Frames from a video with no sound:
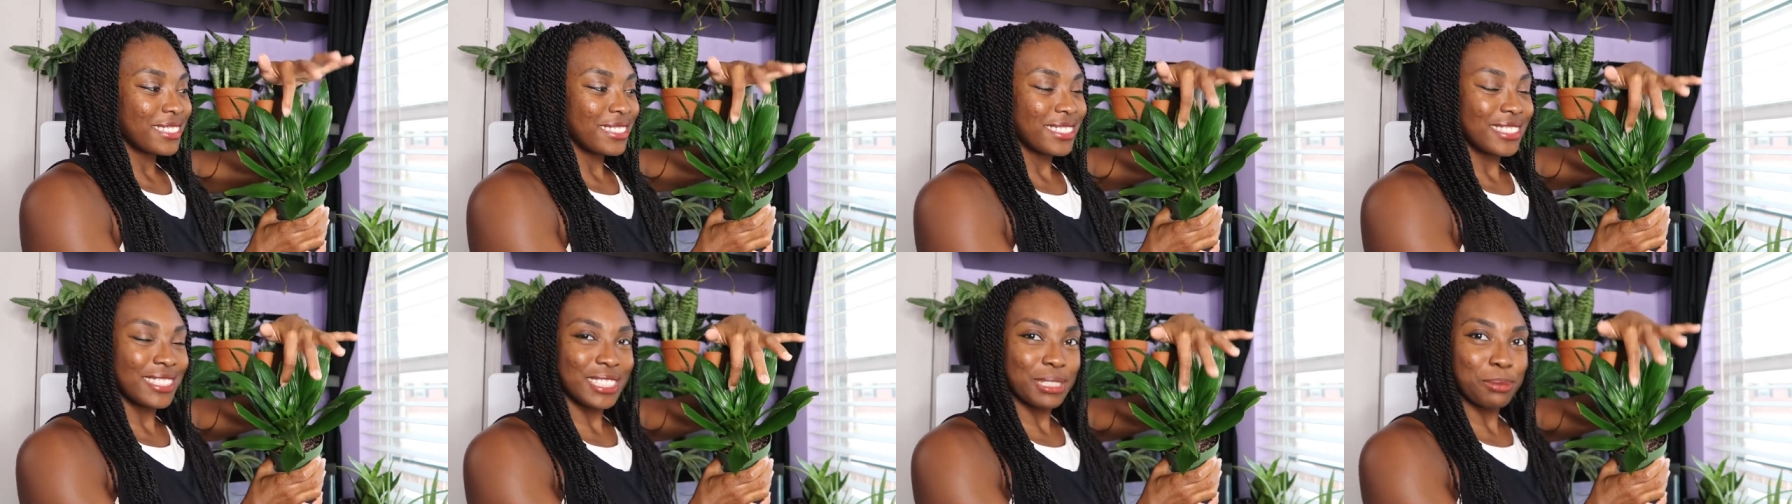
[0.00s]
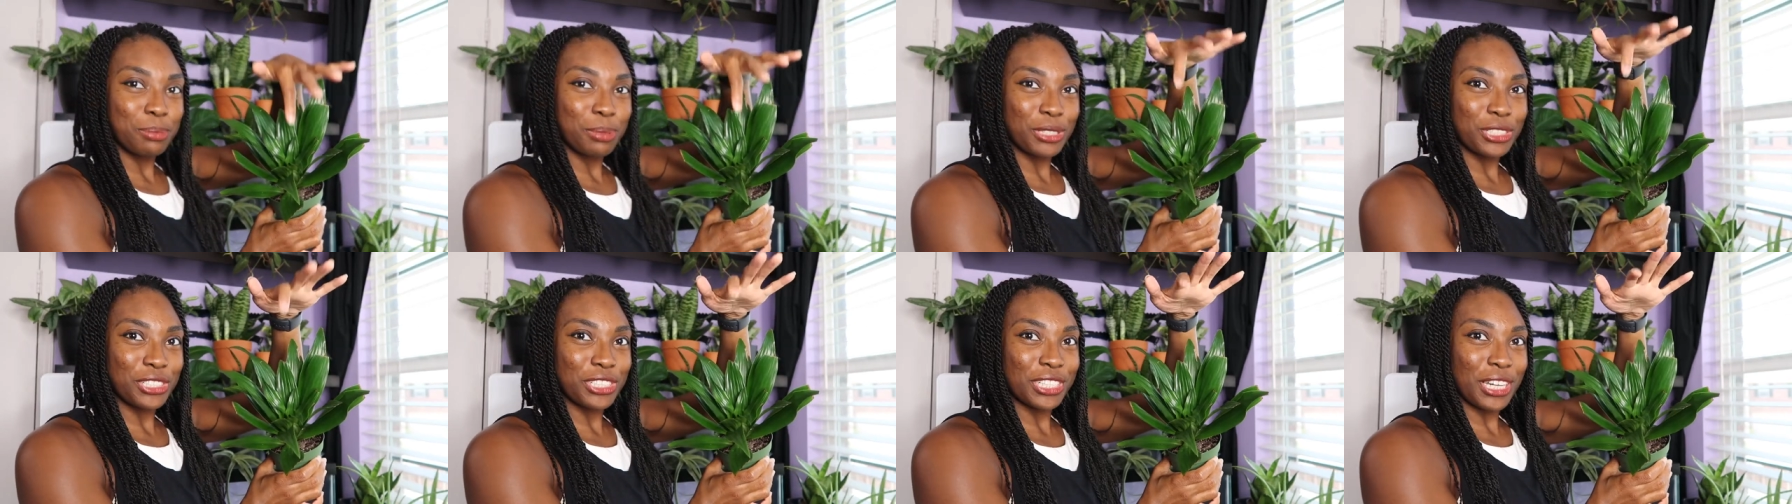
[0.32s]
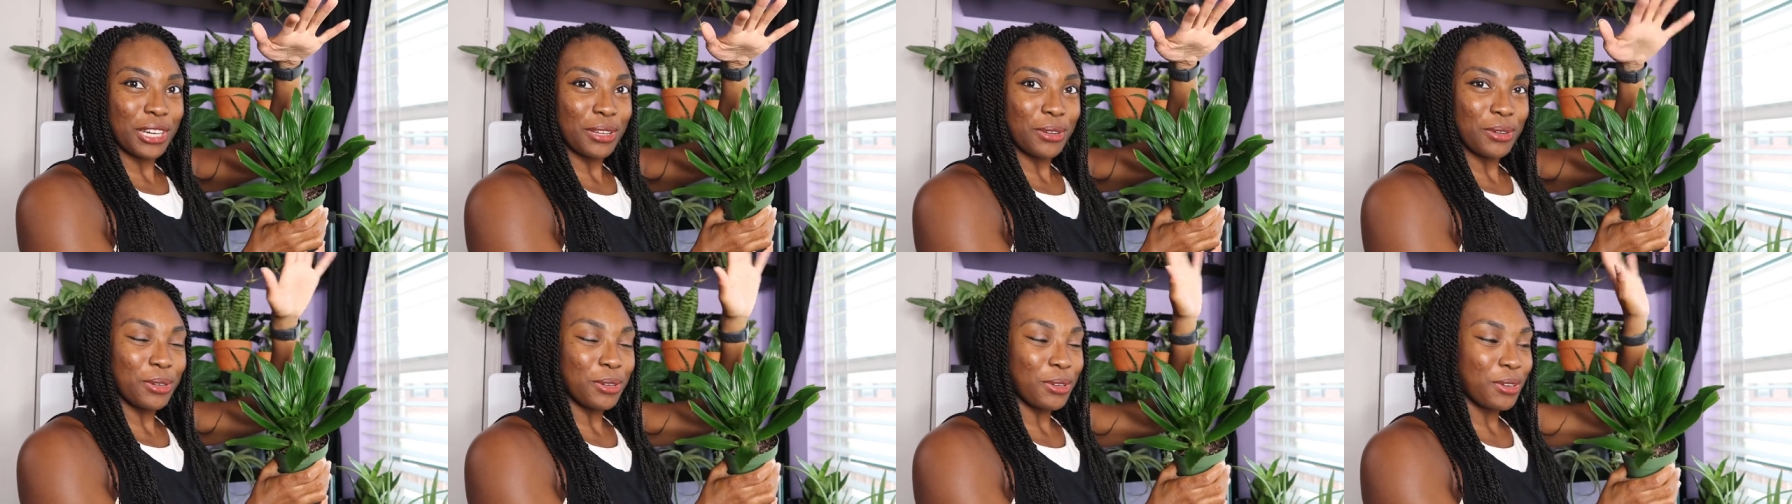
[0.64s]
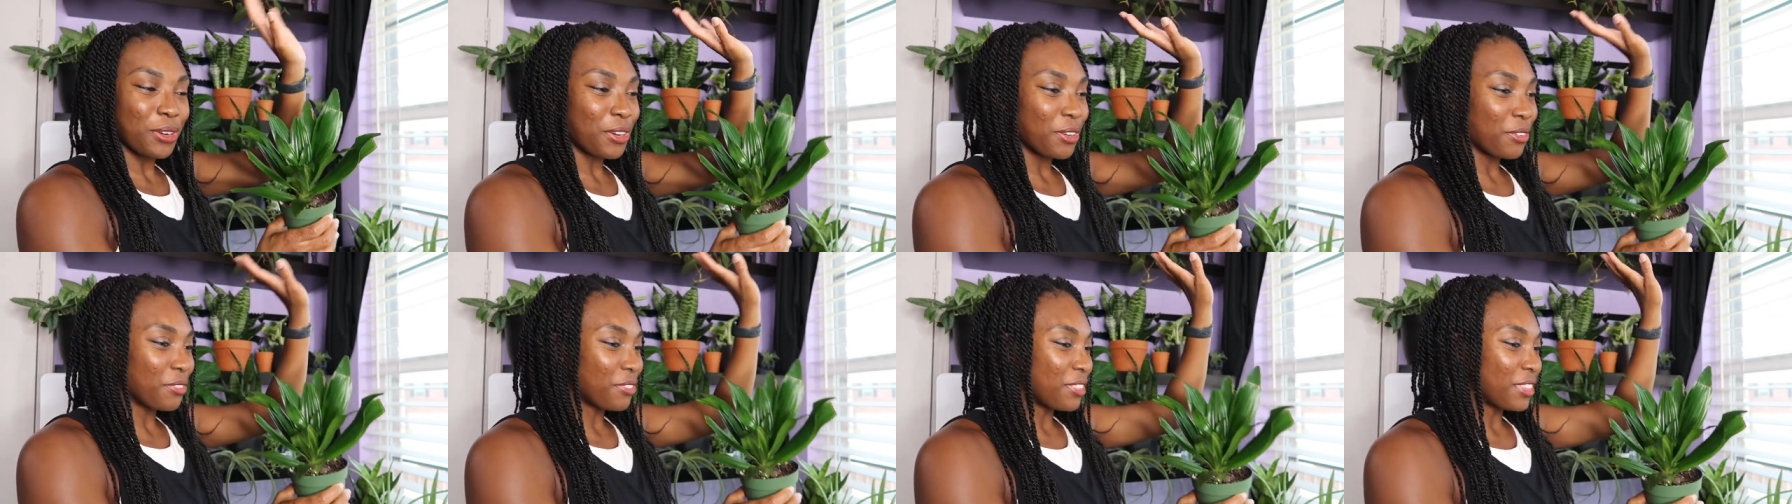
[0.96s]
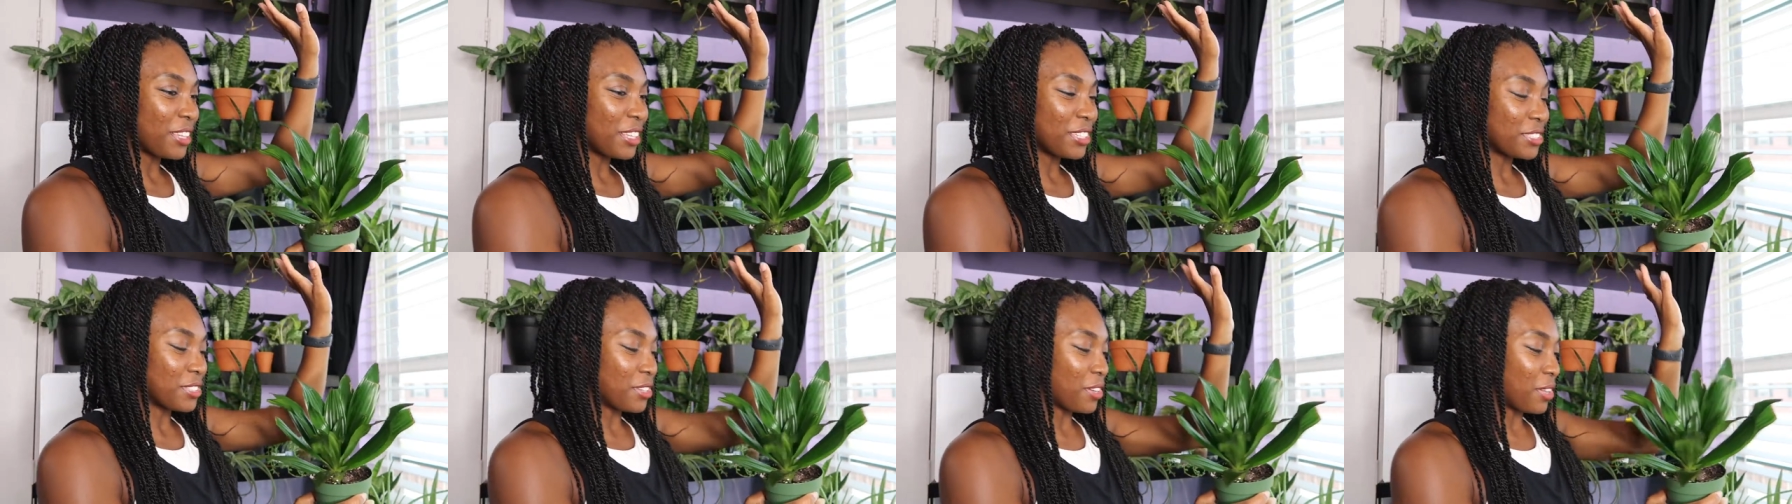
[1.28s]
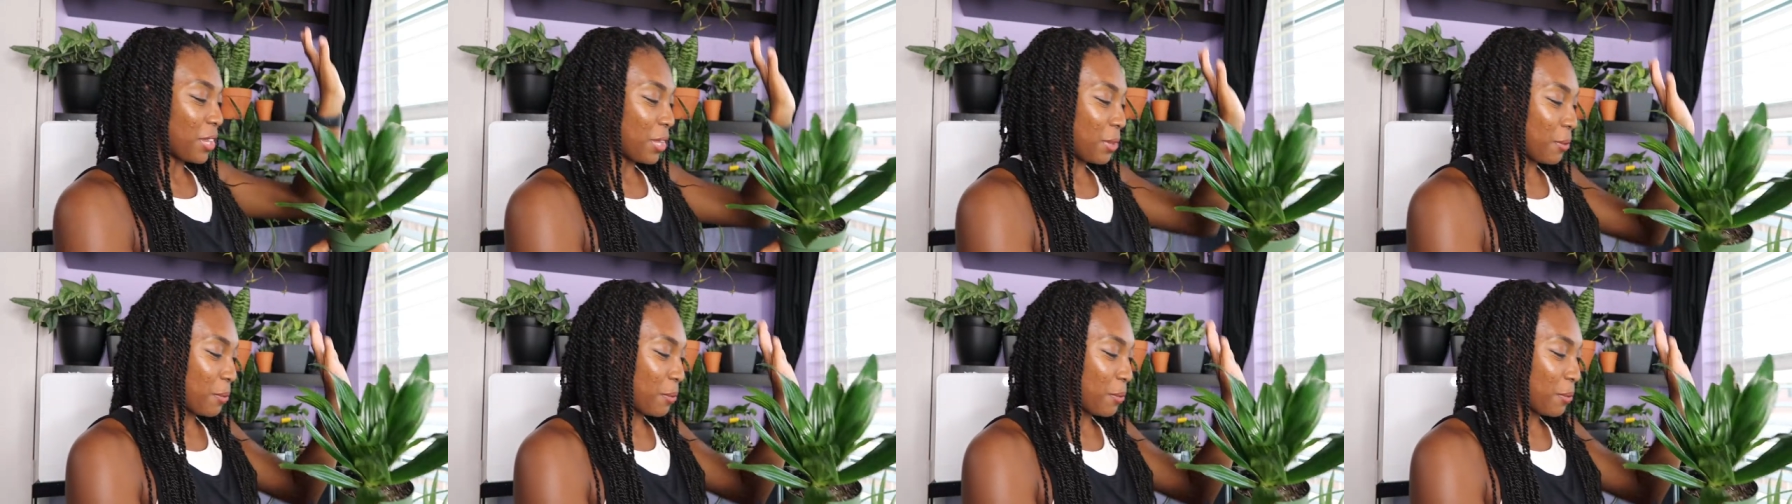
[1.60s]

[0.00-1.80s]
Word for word: She's pushing out new growth. That's all